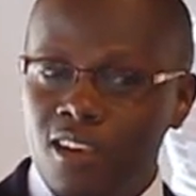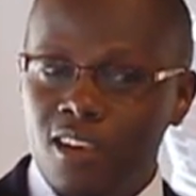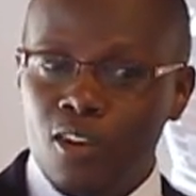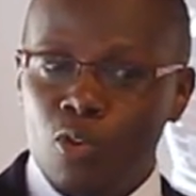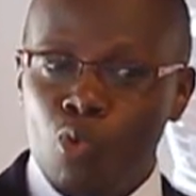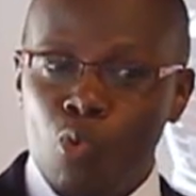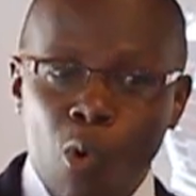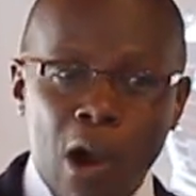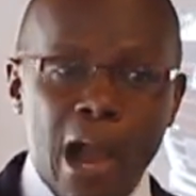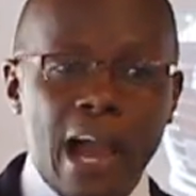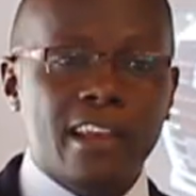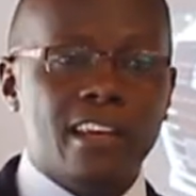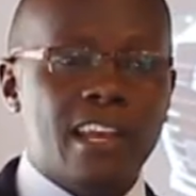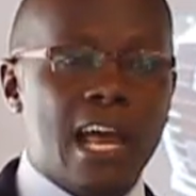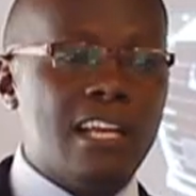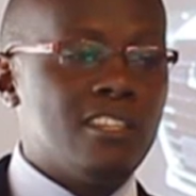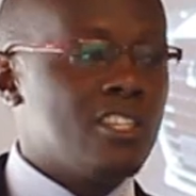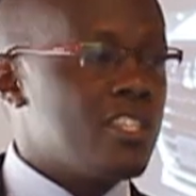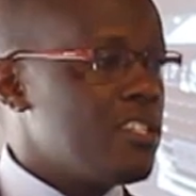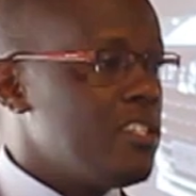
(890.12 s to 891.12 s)

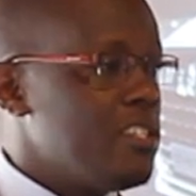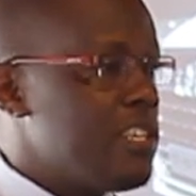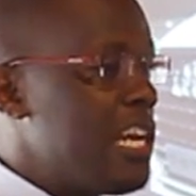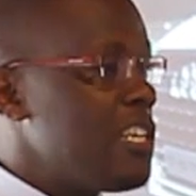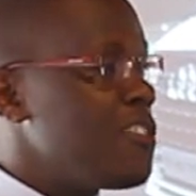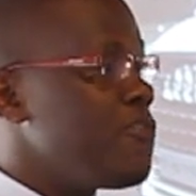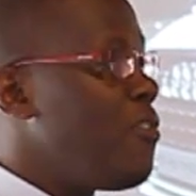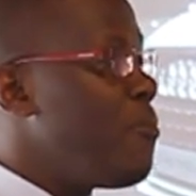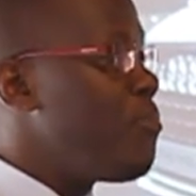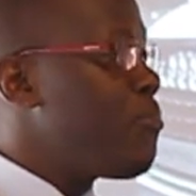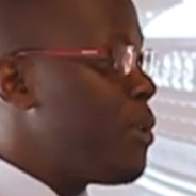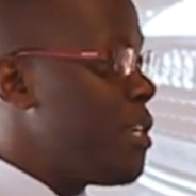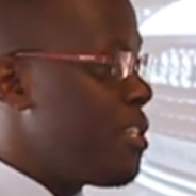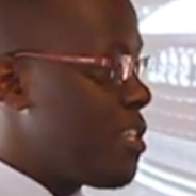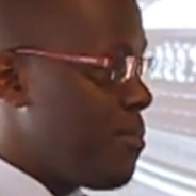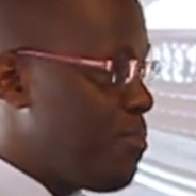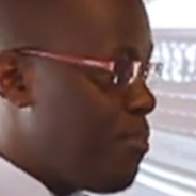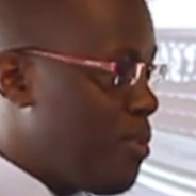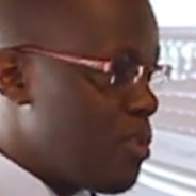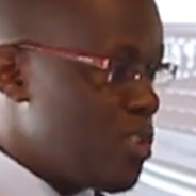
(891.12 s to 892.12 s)
it has four
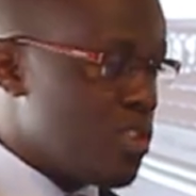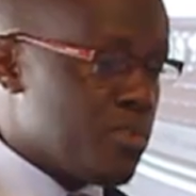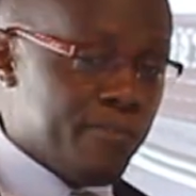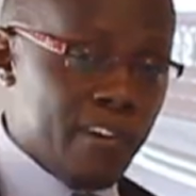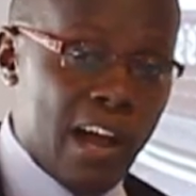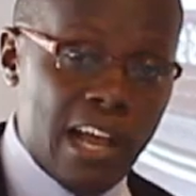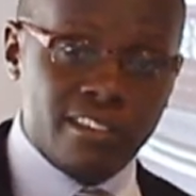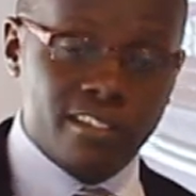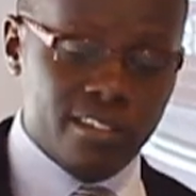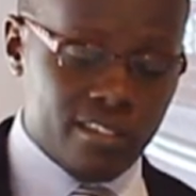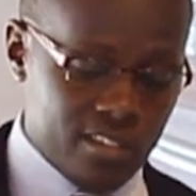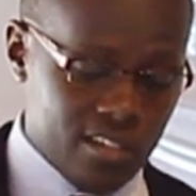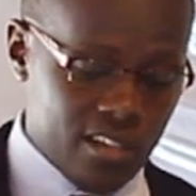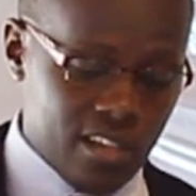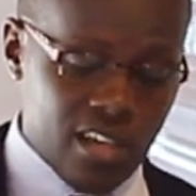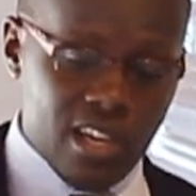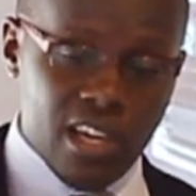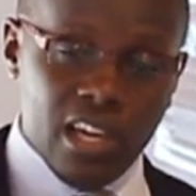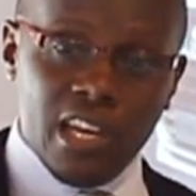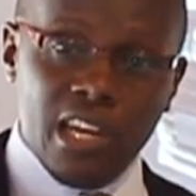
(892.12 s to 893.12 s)
principles. First,
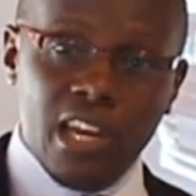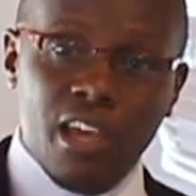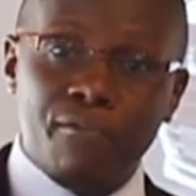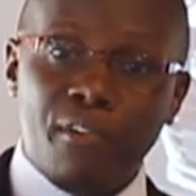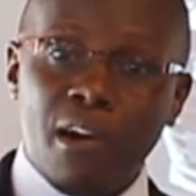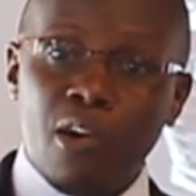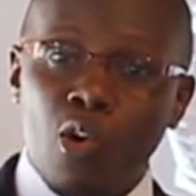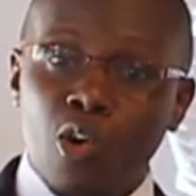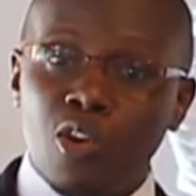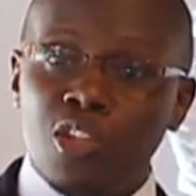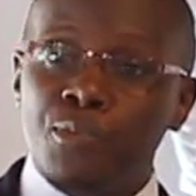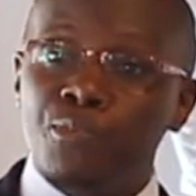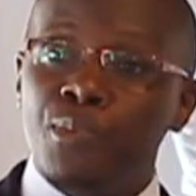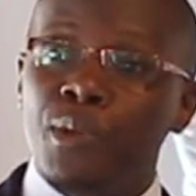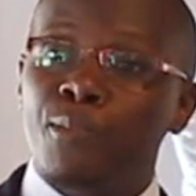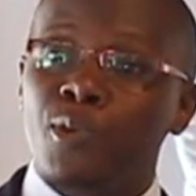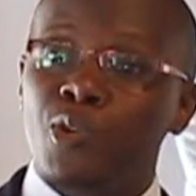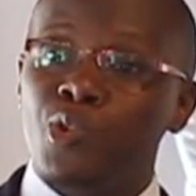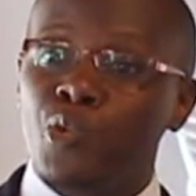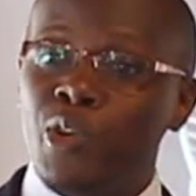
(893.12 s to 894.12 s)
never calls
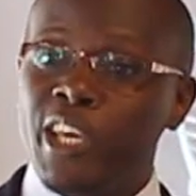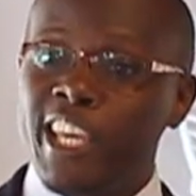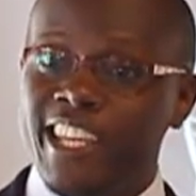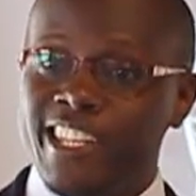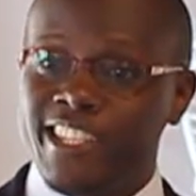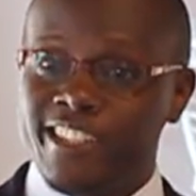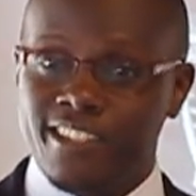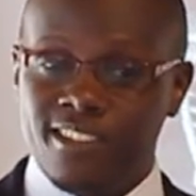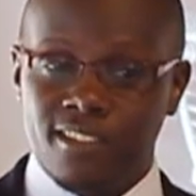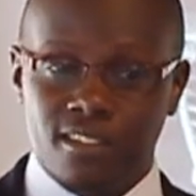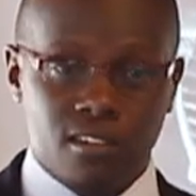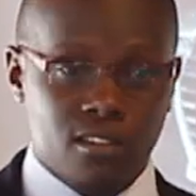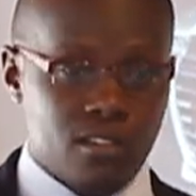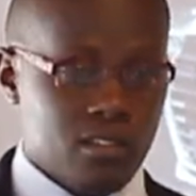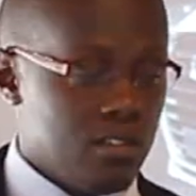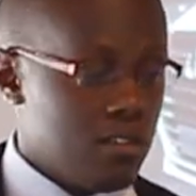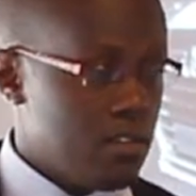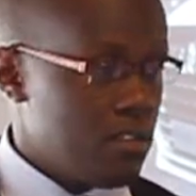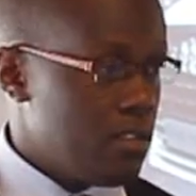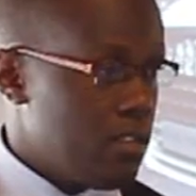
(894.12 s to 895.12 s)
people to eat
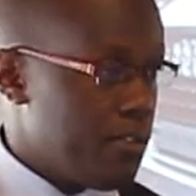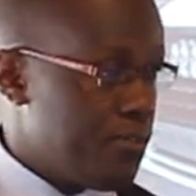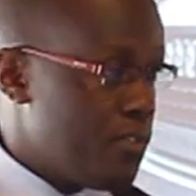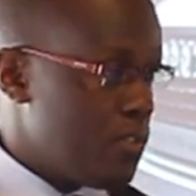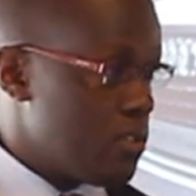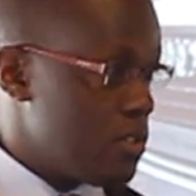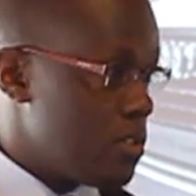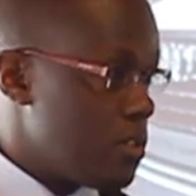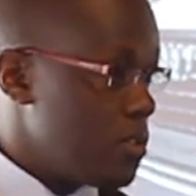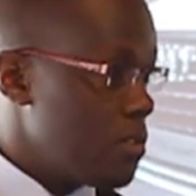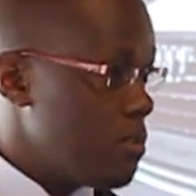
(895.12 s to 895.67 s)
the fruit.